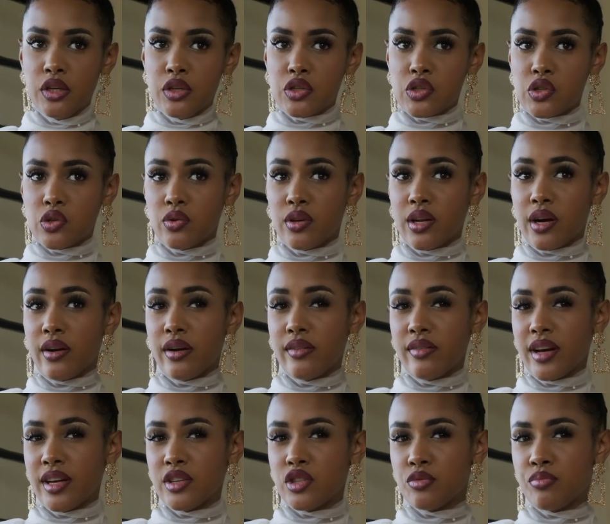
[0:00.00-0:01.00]
So now I've
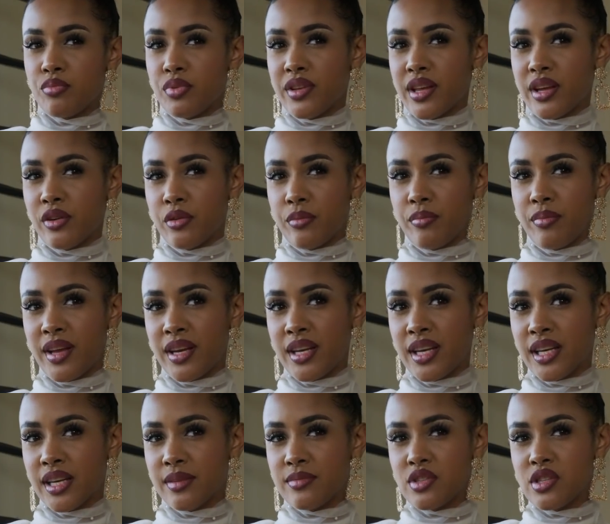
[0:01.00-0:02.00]
had to put that on
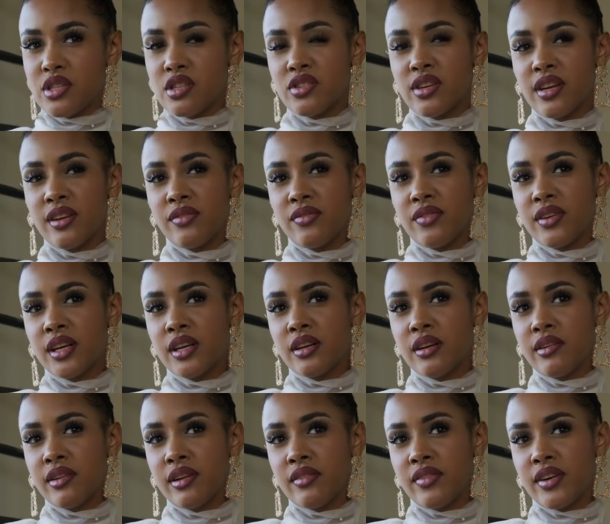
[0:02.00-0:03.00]
pending. I'm still trying to figure
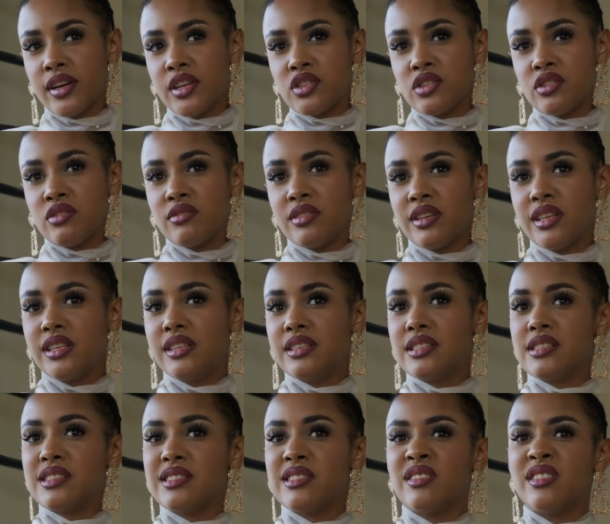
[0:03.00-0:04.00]
out if I should
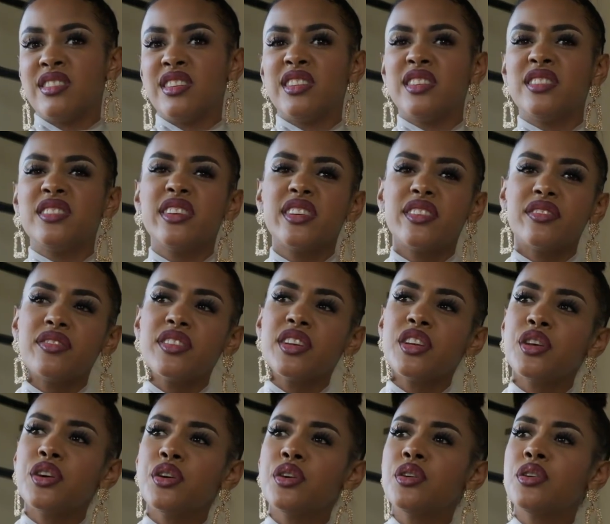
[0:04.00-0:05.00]
release a lyric
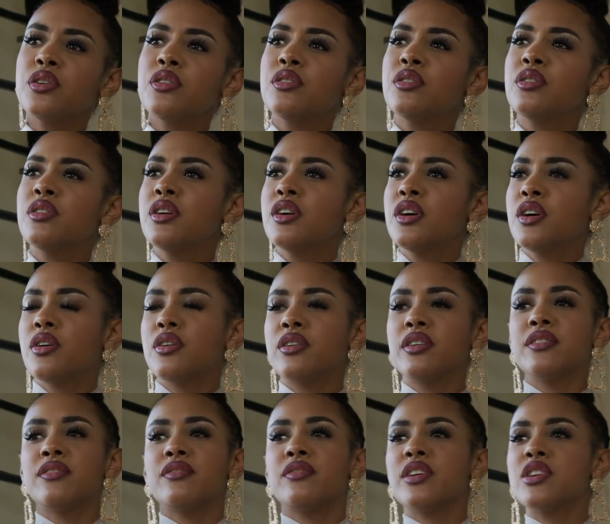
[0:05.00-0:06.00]
video or
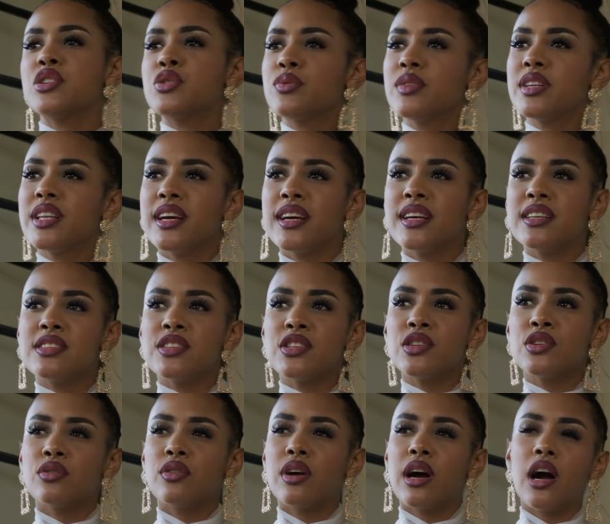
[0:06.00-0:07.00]
a visualizer,
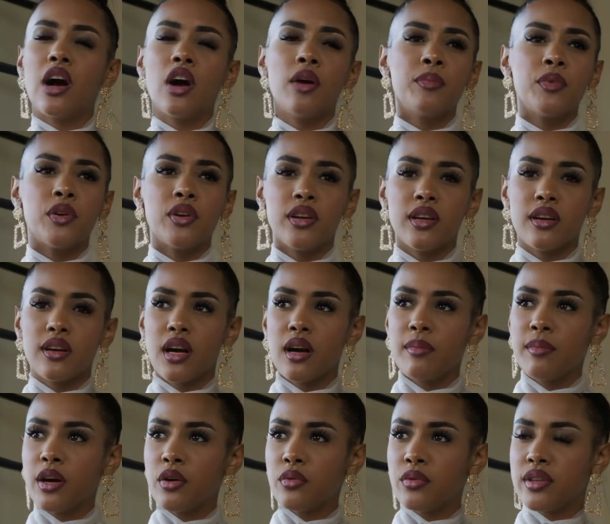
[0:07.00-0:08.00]
or how I'm gonna
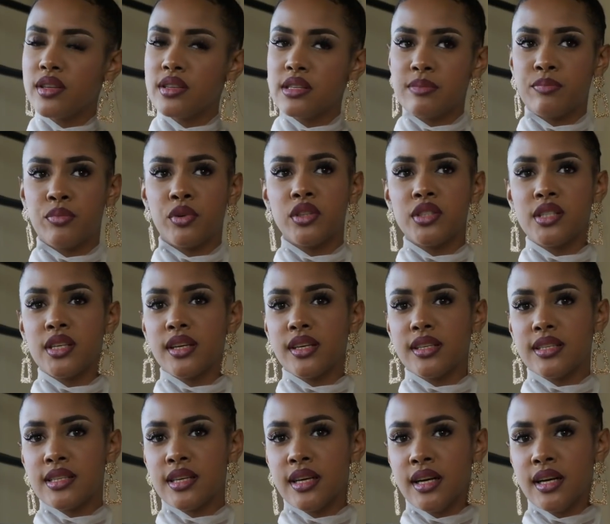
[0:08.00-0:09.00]
come out with this project.
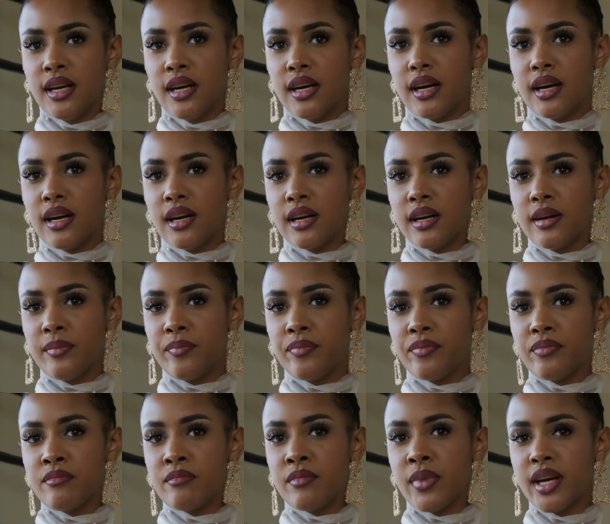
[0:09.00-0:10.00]

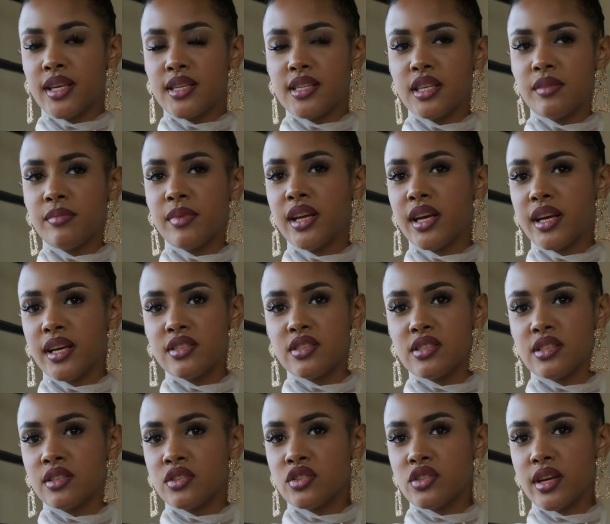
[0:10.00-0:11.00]
My team and I are
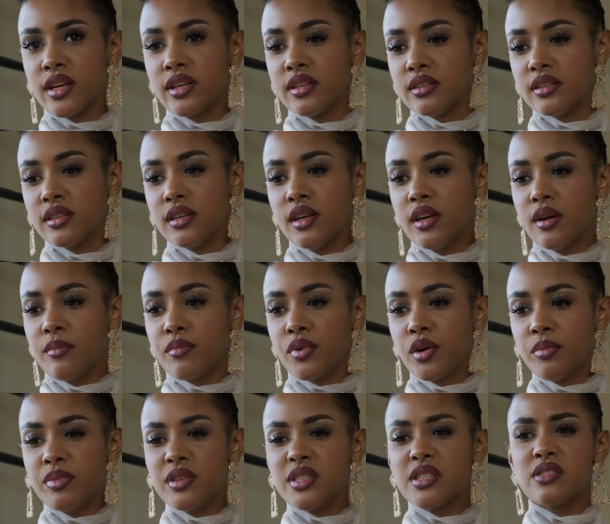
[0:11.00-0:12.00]
still trying to
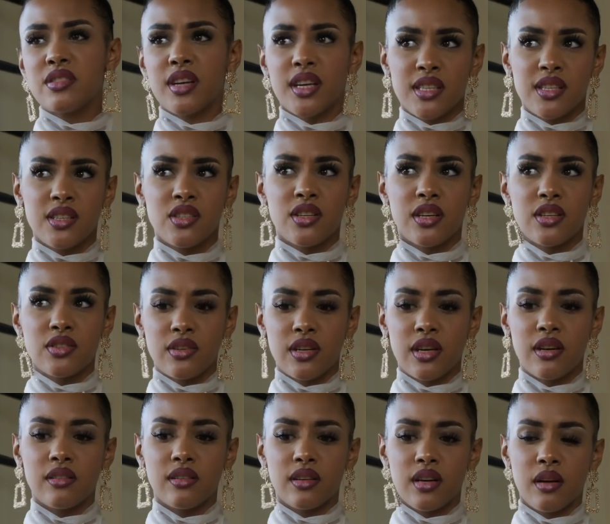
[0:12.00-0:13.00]
proper strategize on
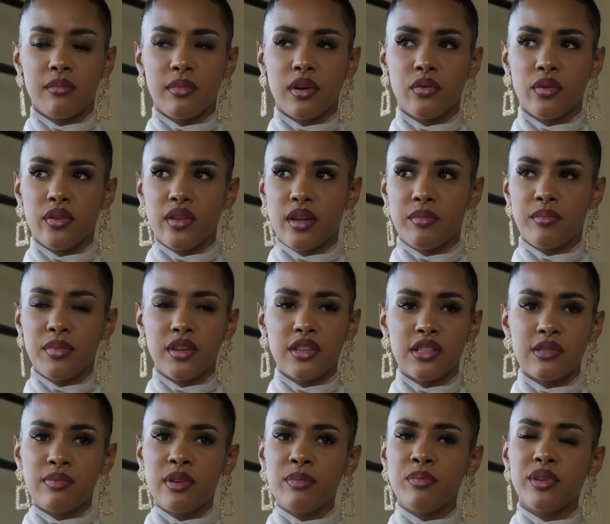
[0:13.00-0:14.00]
how to come up with that,
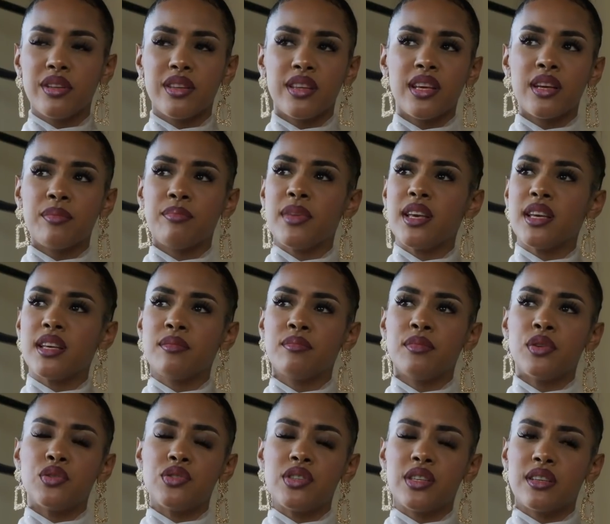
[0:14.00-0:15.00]
because people think making
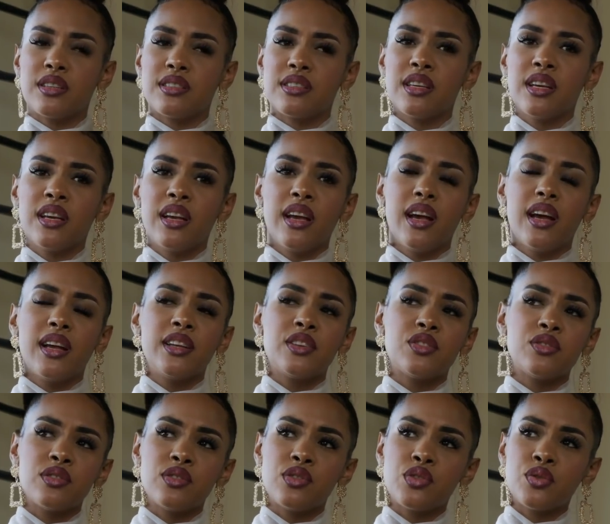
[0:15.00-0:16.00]
music is heading
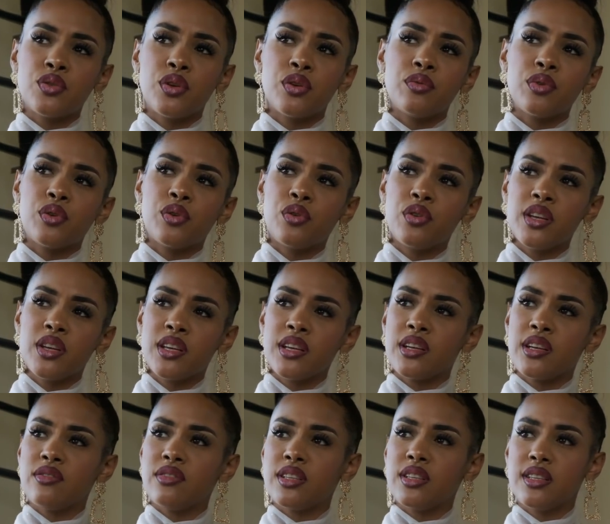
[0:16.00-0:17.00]
to the studio, recording
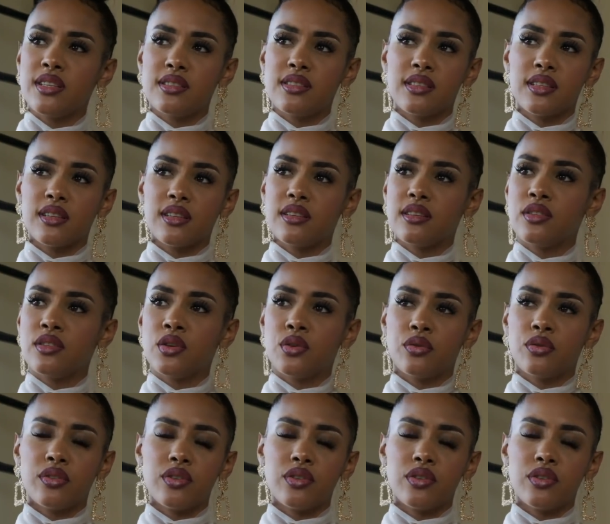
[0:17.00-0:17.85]
and releasing it. No,